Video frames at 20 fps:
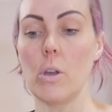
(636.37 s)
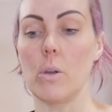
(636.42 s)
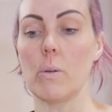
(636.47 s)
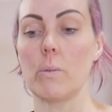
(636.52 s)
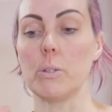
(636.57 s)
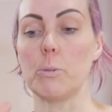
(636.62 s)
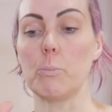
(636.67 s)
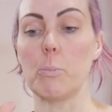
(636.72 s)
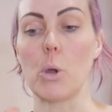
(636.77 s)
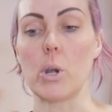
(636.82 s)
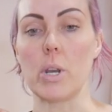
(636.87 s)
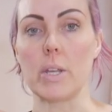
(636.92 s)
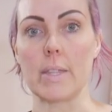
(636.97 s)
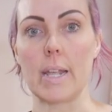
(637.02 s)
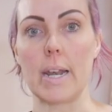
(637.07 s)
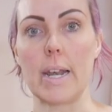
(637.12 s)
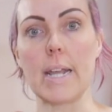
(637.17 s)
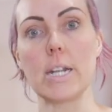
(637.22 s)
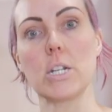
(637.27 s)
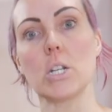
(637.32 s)
was putting the
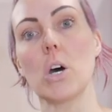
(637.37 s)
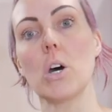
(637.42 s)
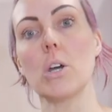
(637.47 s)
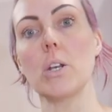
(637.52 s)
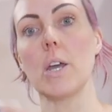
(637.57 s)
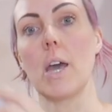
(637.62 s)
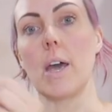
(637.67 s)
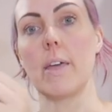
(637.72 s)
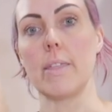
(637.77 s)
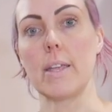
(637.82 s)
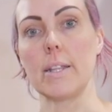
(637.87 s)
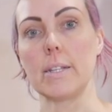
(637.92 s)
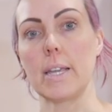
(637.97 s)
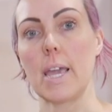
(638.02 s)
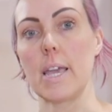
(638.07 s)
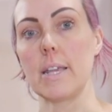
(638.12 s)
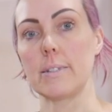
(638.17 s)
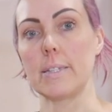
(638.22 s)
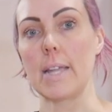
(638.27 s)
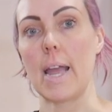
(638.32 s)
lid on and then
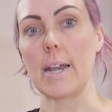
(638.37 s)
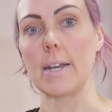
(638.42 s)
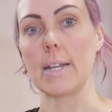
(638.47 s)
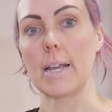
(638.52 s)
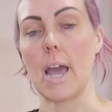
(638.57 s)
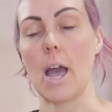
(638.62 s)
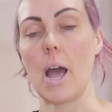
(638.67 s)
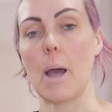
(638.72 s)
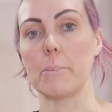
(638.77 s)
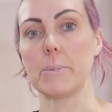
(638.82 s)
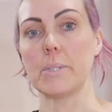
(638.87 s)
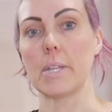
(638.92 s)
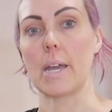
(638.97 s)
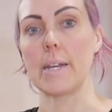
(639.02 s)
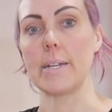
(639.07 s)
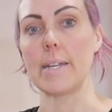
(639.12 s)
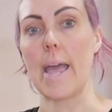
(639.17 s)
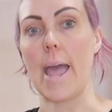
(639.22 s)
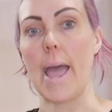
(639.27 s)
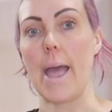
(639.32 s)
standing it upside
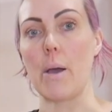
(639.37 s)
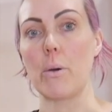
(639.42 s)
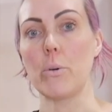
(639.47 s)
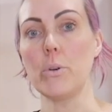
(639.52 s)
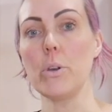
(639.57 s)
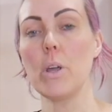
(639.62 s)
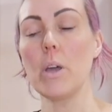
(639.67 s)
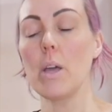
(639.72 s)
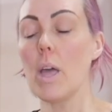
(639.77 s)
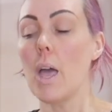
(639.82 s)
down,